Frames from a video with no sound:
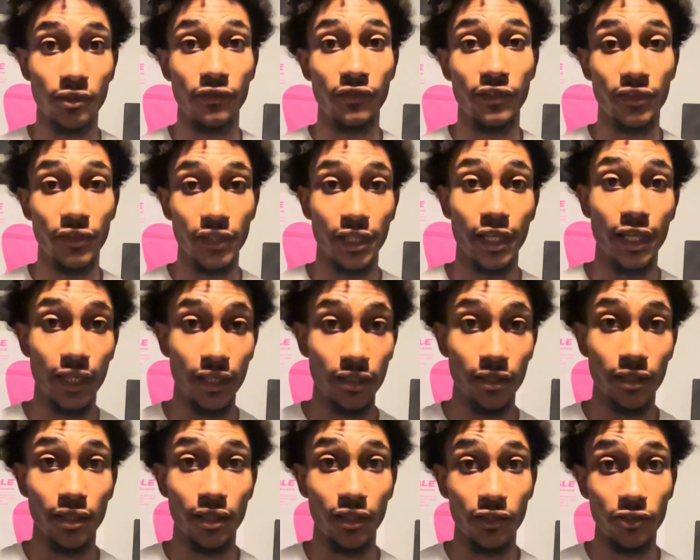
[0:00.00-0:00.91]
very end
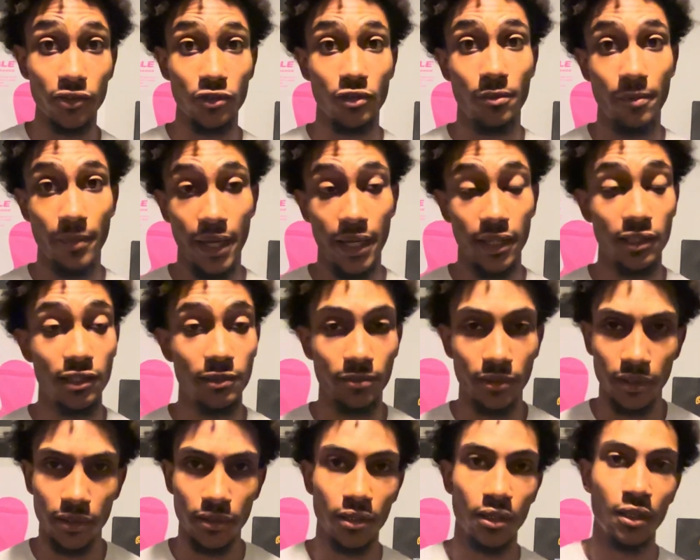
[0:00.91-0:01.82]
and undo the mats.
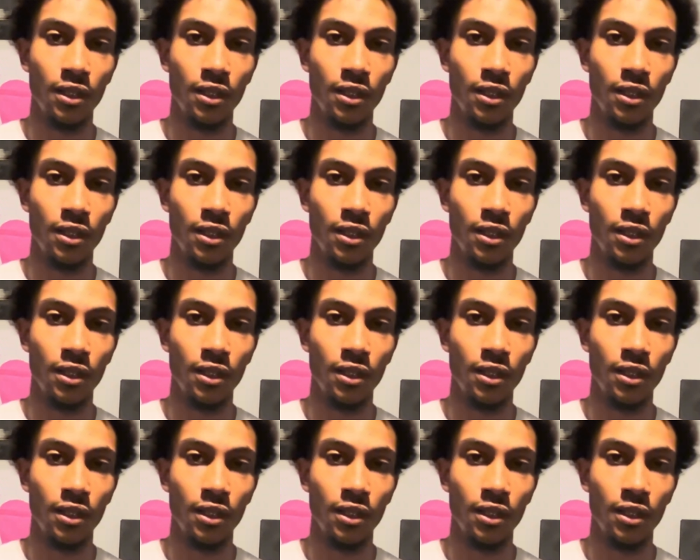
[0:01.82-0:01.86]
But